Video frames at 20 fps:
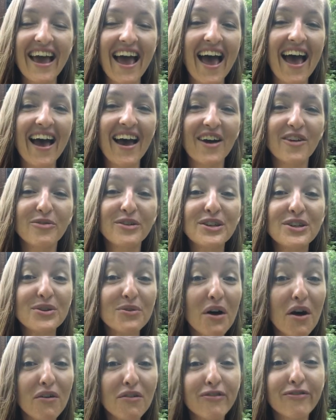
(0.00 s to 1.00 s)
and we do
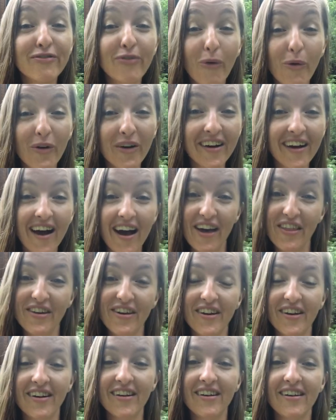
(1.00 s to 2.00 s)
have 4
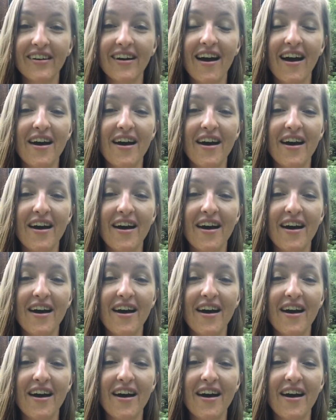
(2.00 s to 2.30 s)
other